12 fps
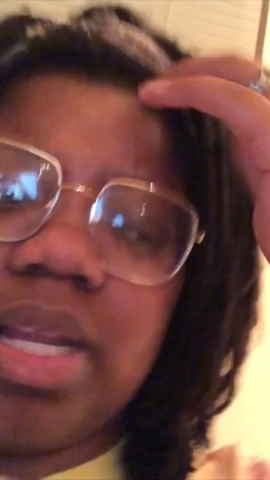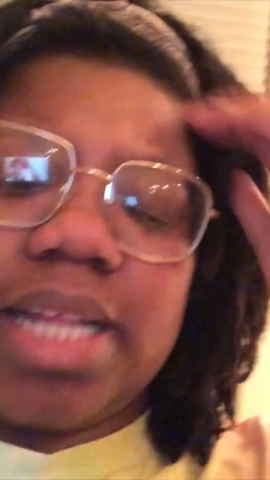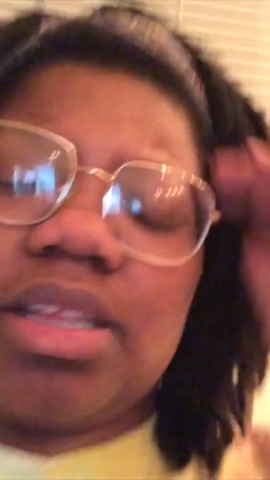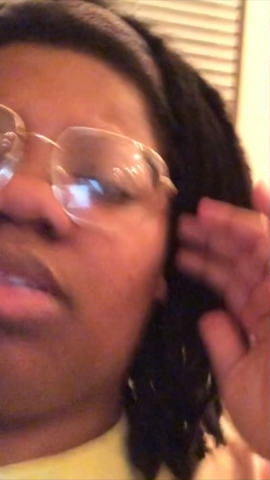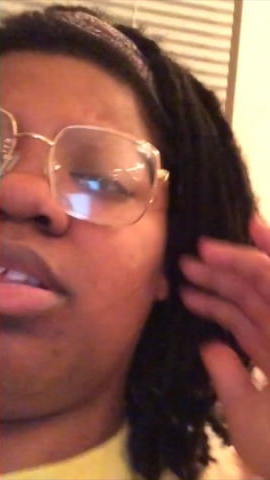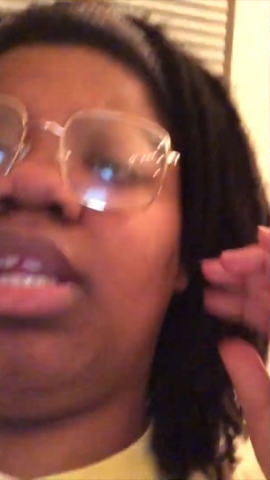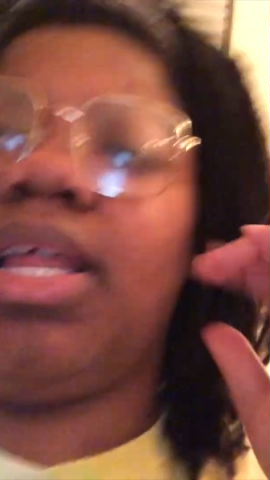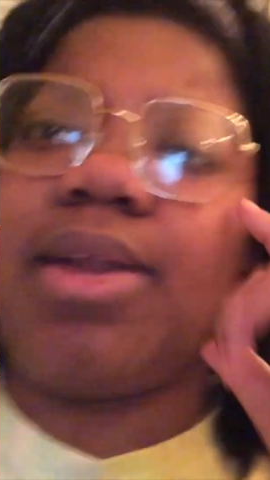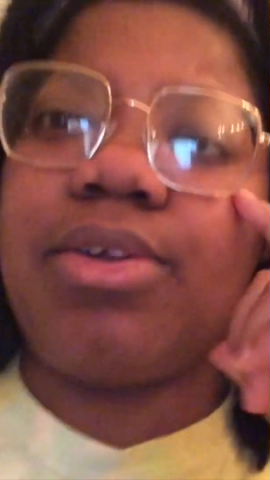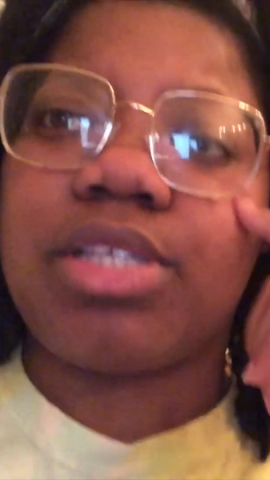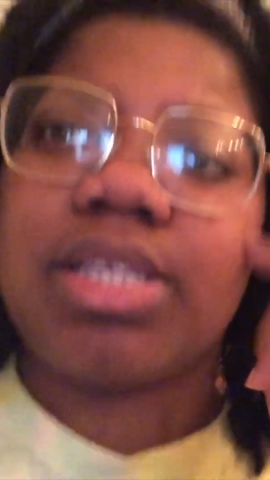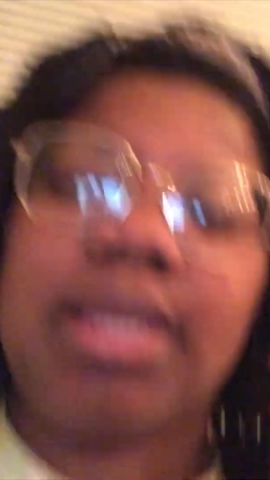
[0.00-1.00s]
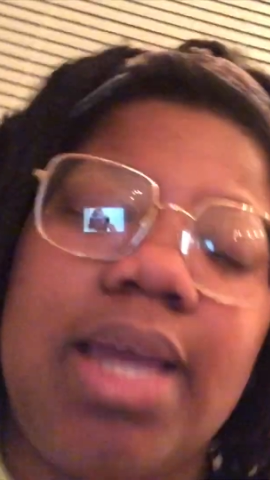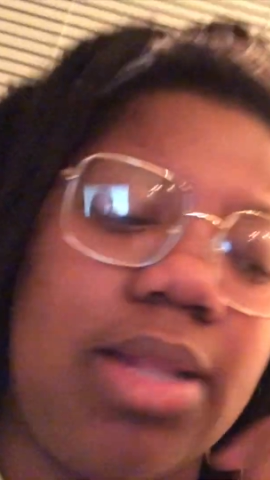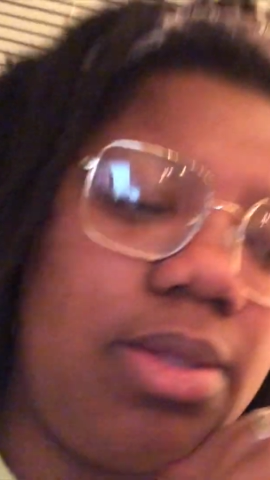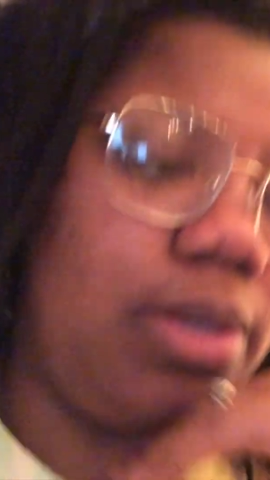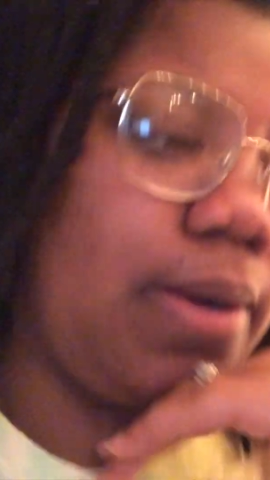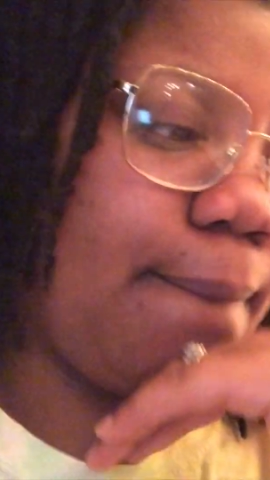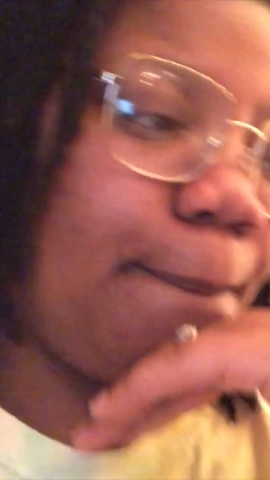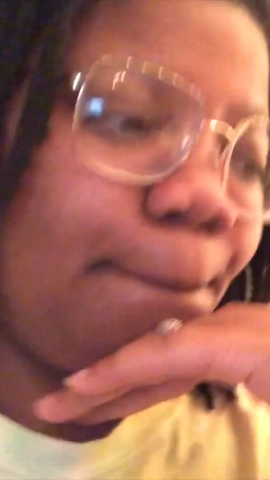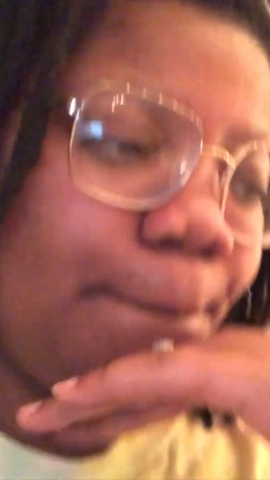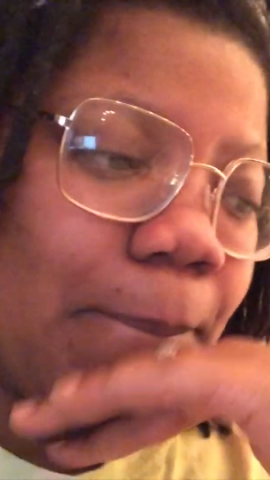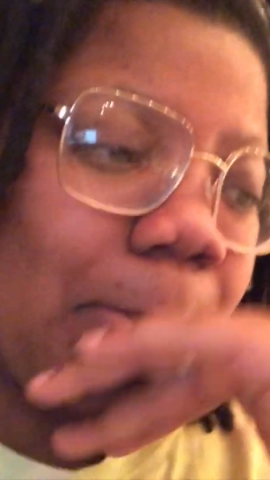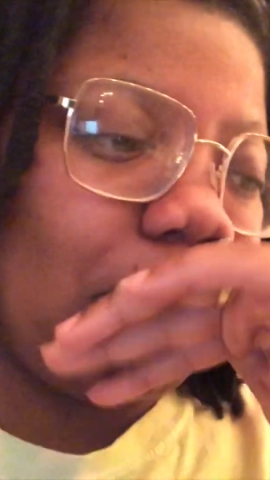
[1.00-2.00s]
like the letters together,
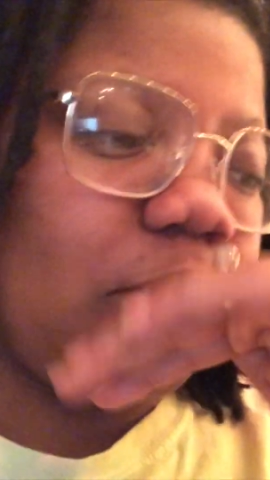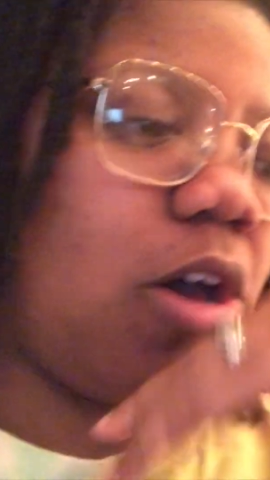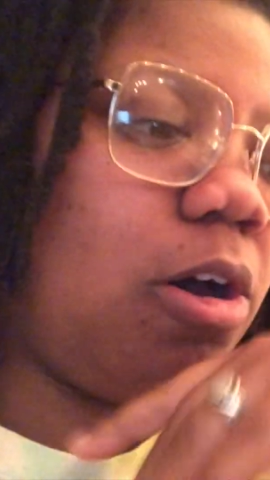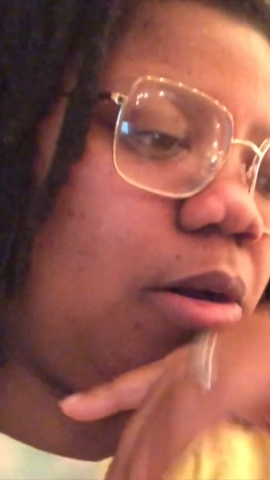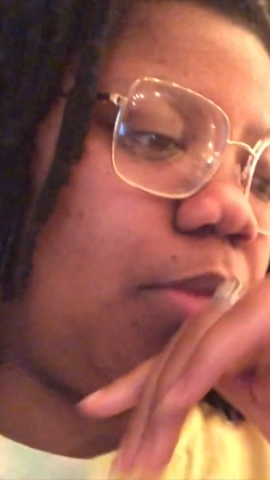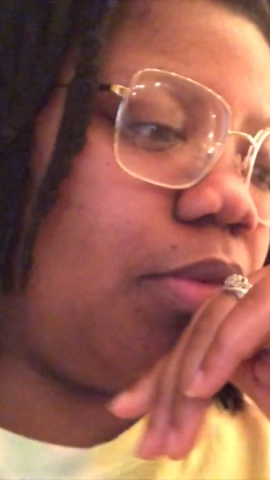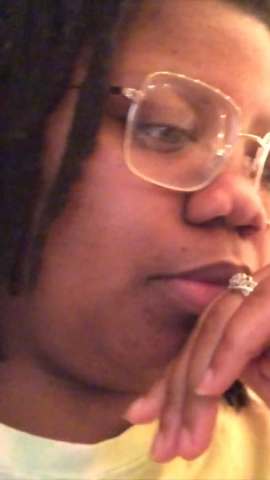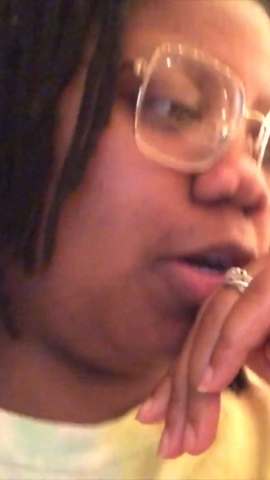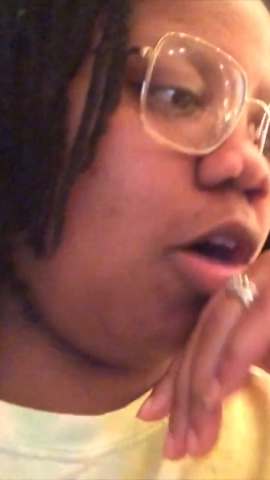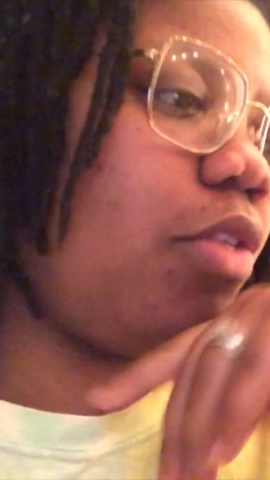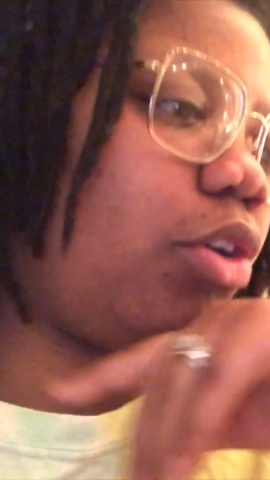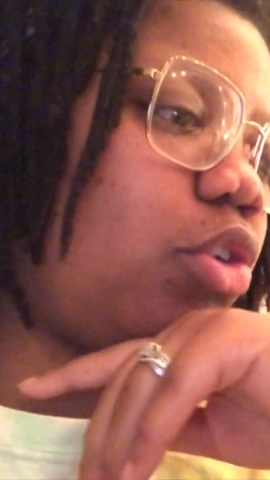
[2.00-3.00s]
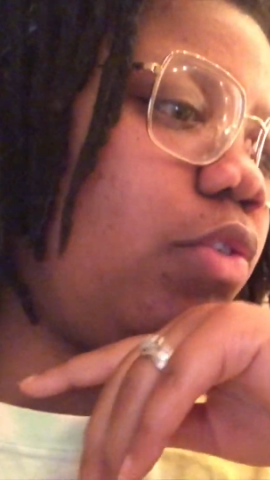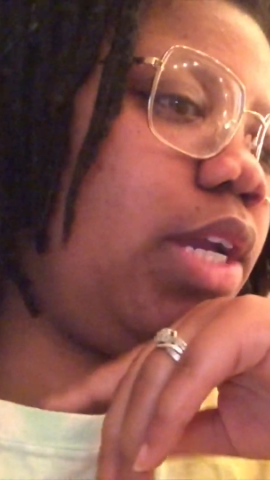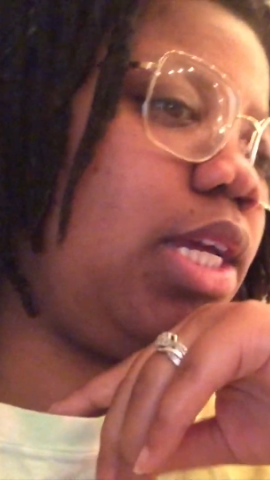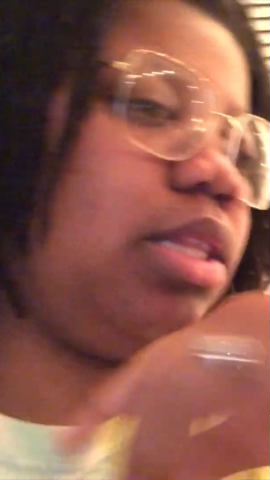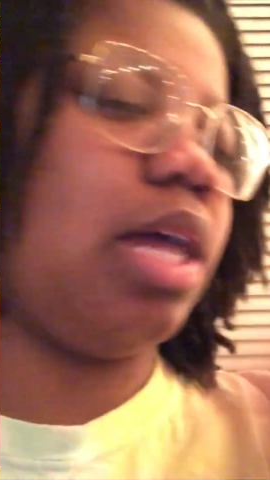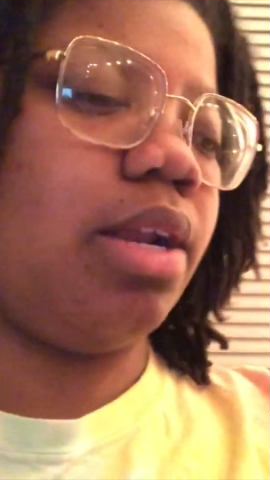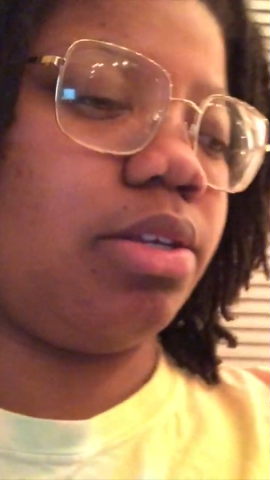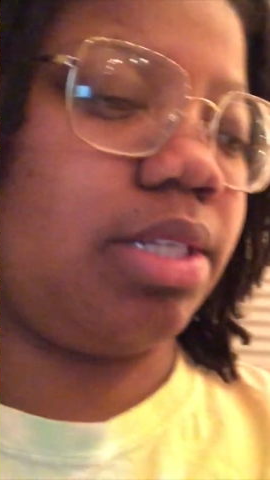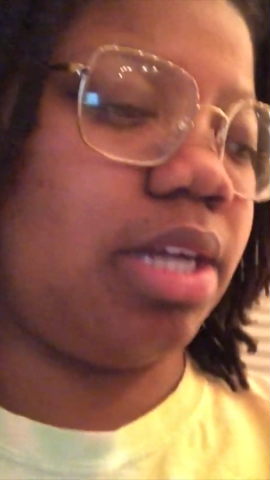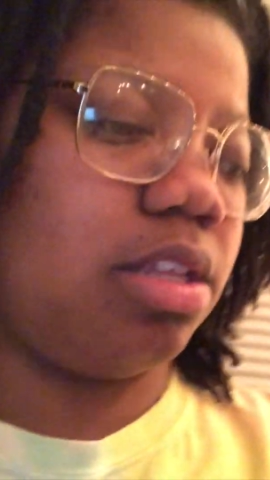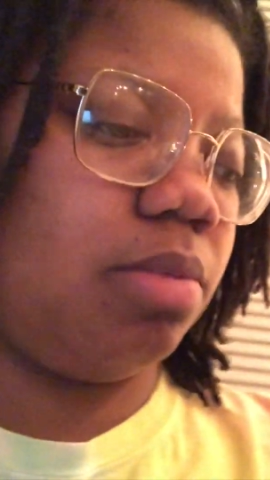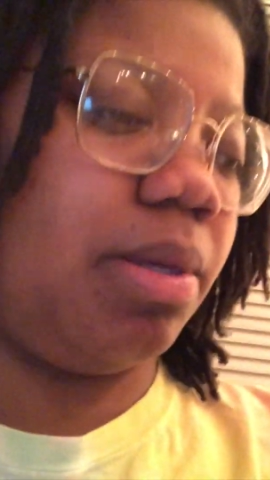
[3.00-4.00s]
all the Korean letters
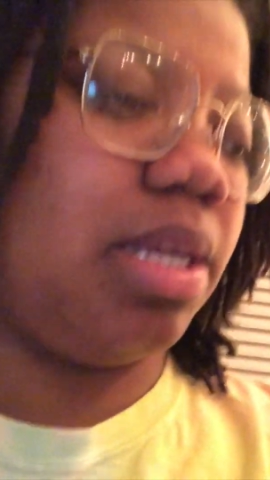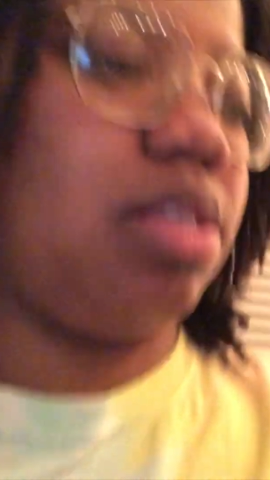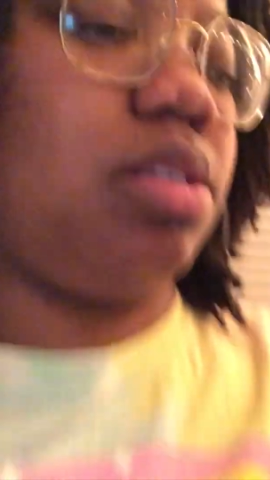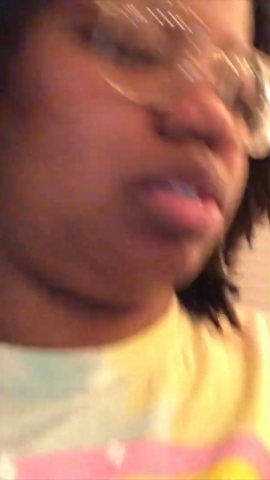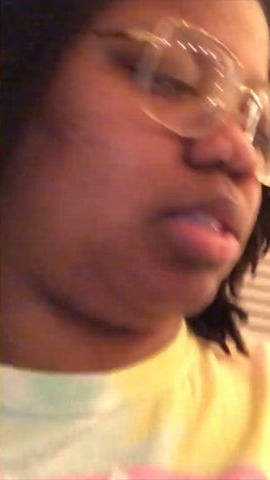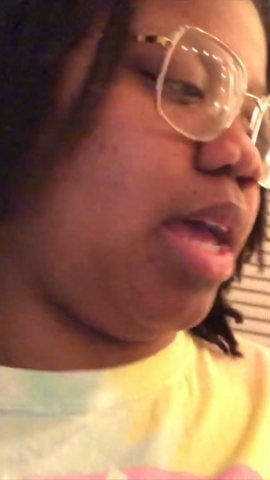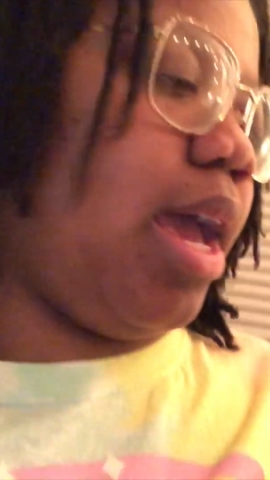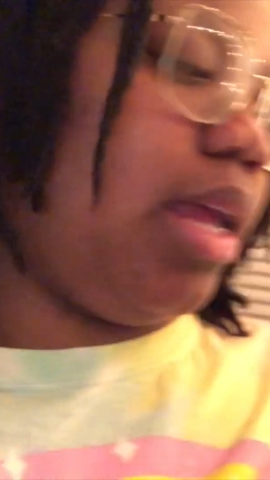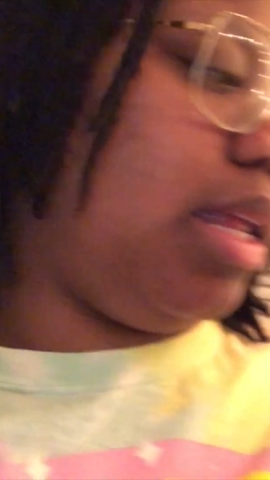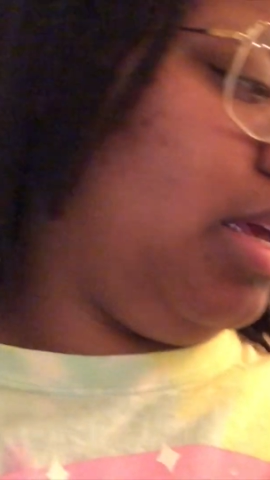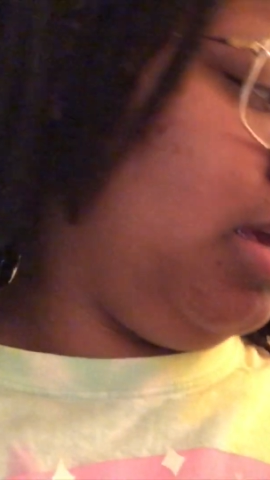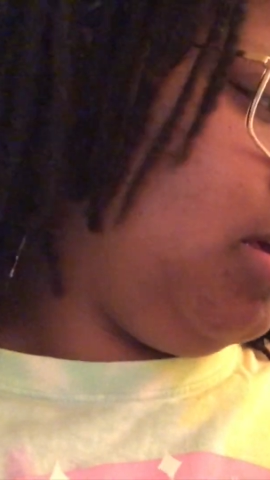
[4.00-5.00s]
together. But it's just that